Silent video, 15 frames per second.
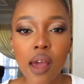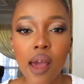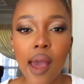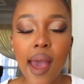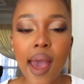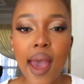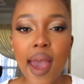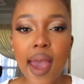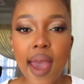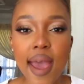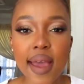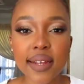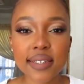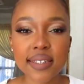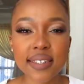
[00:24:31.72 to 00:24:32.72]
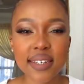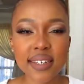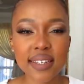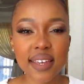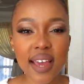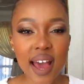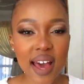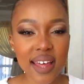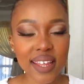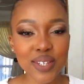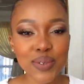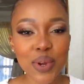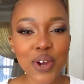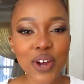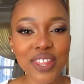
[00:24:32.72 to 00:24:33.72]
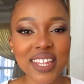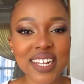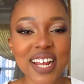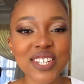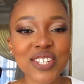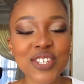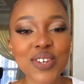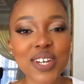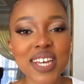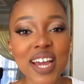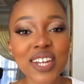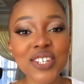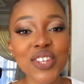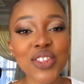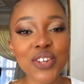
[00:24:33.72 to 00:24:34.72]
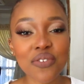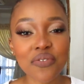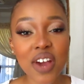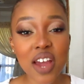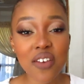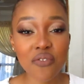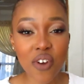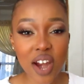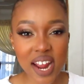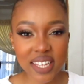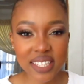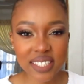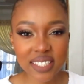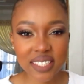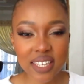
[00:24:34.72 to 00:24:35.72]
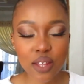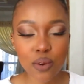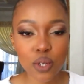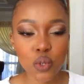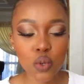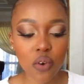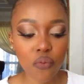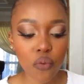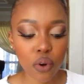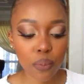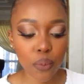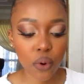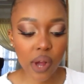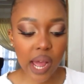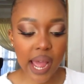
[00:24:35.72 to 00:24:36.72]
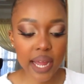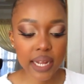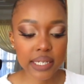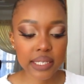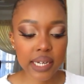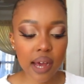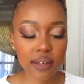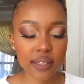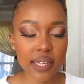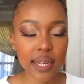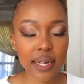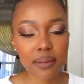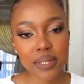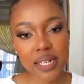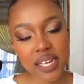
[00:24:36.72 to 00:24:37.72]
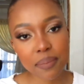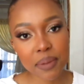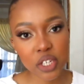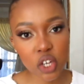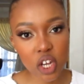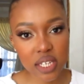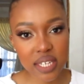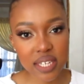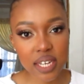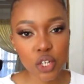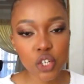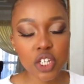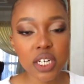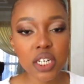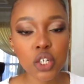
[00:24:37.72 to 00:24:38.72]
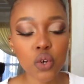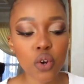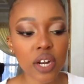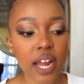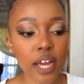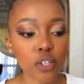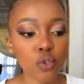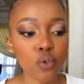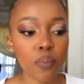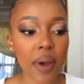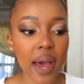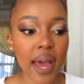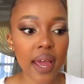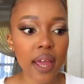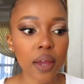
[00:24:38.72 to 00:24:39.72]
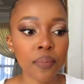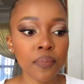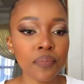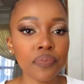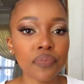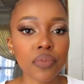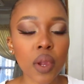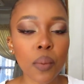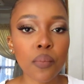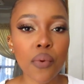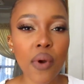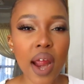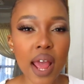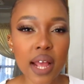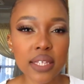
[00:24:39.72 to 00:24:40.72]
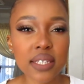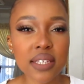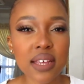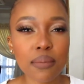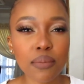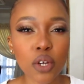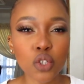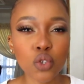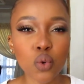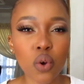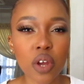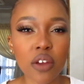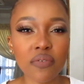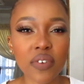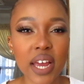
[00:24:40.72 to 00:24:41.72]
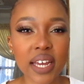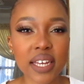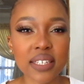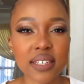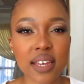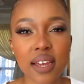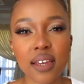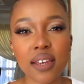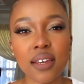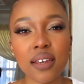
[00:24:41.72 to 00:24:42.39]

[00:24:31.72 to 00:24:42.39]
And yeah, that's where I got the lashes. They're actually 35 rands. They're also affordable, and I was like, let me take my chances. I usually don't like to buy brands. I'm not sure if like it's like,